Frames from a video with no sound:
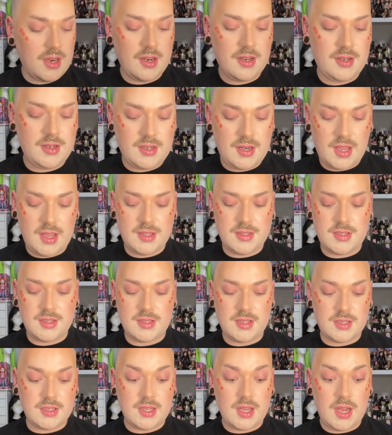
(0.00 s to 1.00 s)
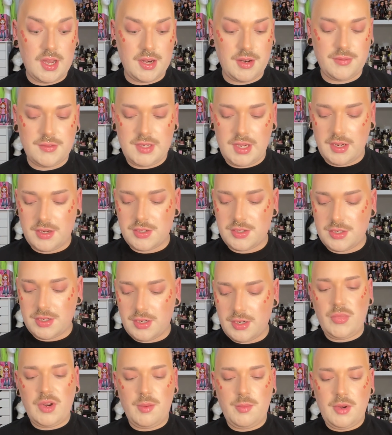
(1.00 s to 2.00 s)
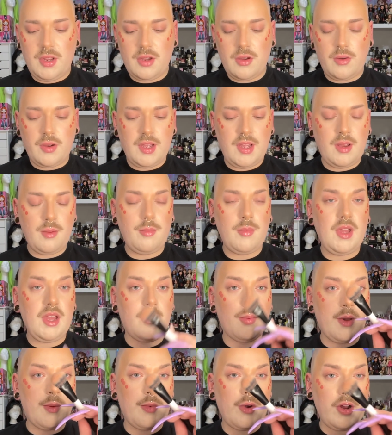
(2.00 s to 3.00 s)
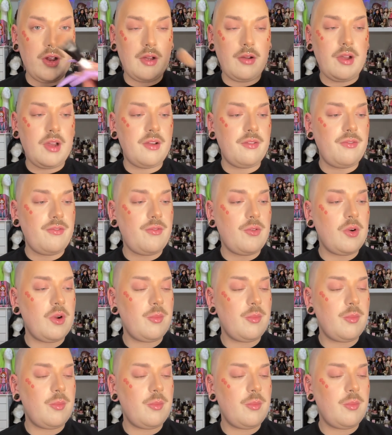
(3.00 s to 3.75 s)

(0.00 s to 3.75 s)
enhances a ton of texture. I'm going to go in Makeup by Mario F4